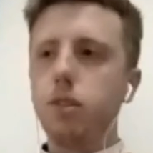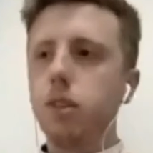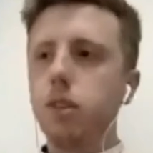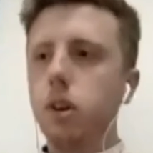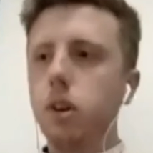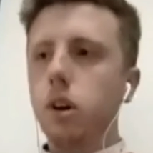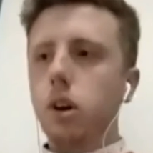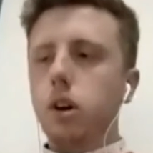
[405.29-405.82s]

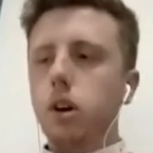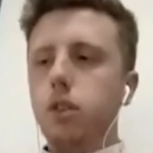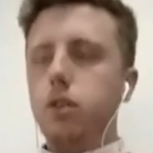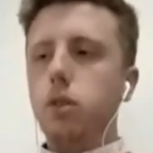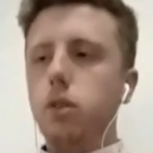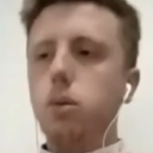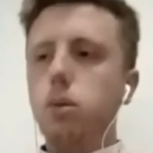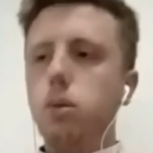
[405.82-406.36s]

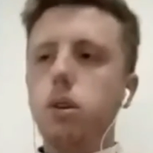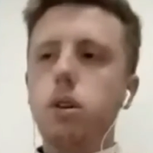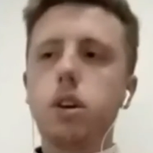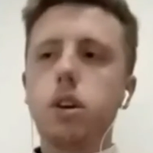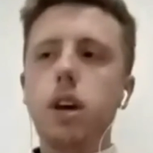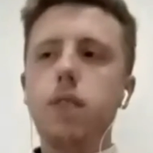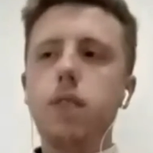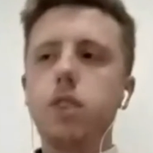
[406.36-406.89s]
So the Cavs
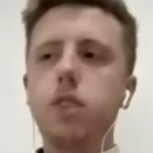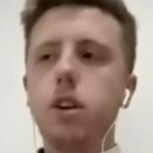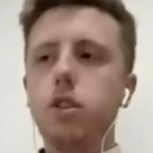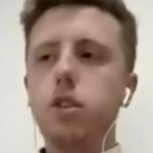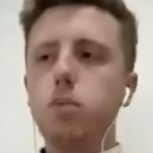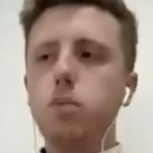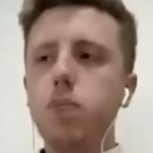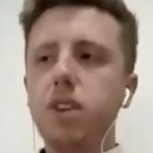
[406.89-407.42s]
are the
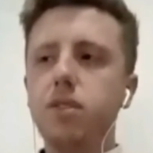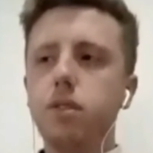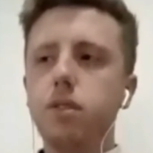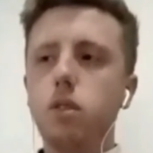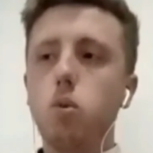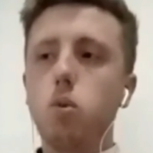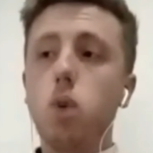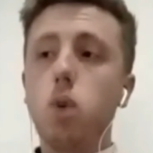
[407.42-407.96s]
best,
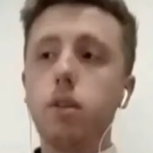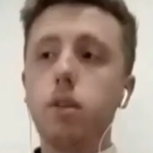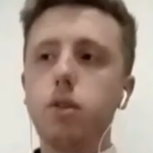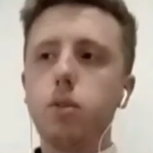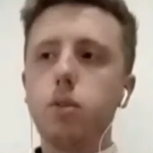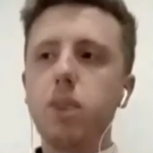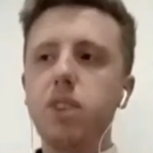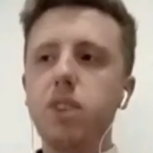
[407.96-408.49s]
one of the
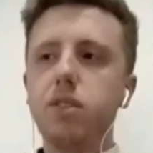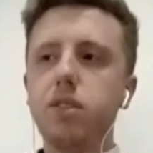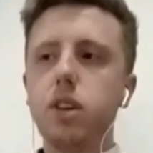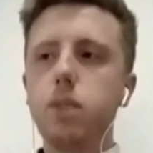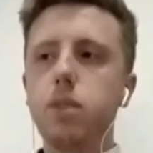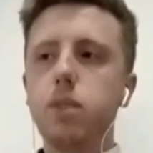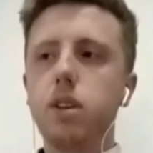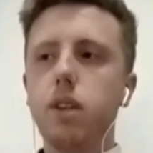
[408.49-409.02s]
best team in
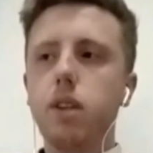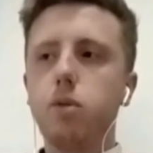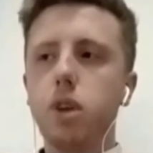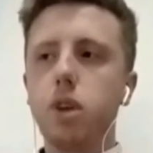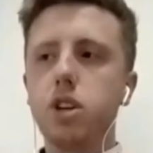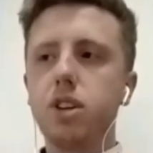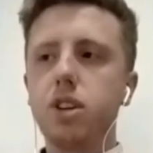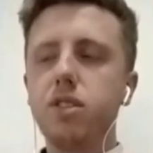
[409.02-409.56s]
average
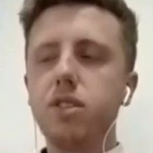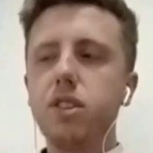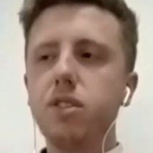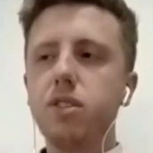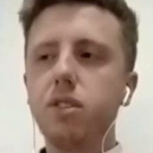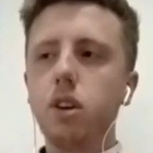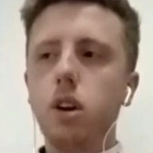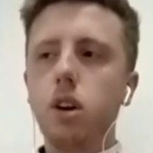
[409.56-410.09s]
assists.
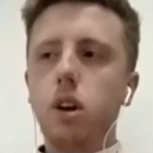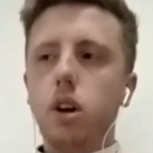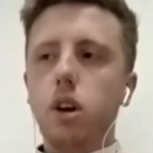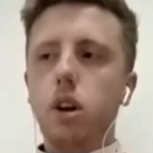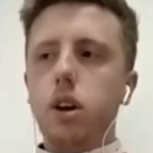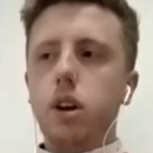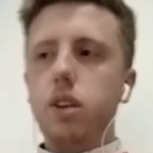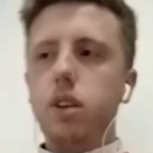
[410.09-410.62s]

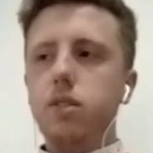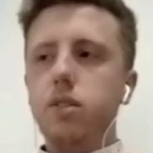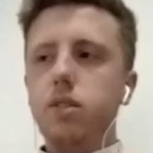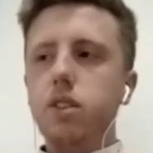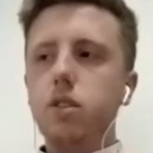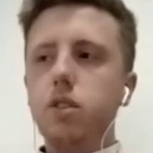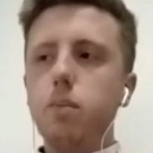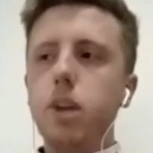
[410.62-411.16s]
Is this a
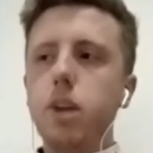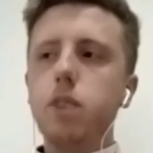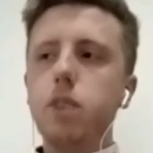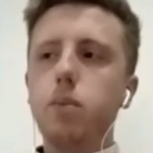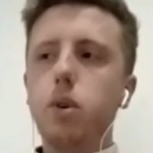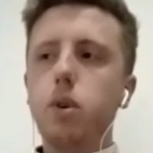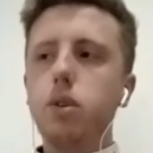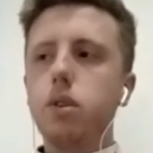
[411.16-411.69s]
main
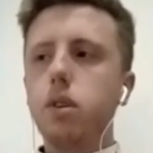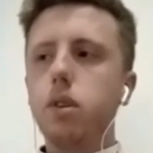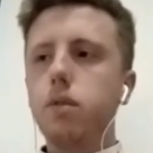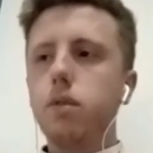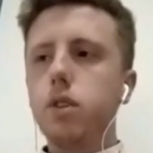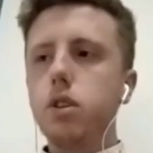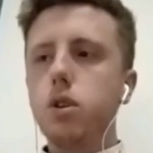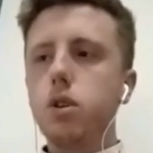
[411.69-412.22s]
point of the
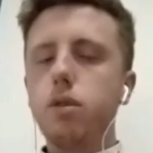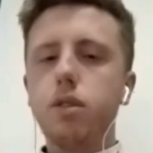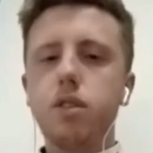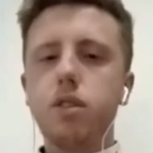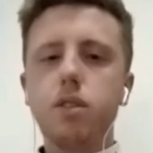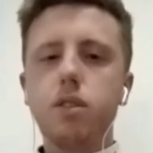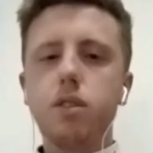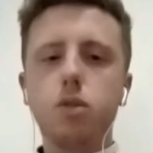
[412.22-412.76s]
new offensive
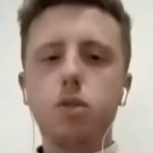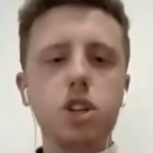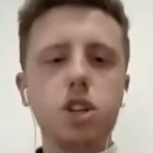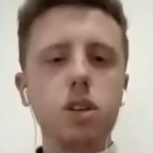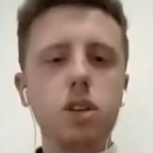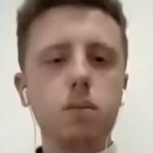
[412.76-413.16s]
strategy?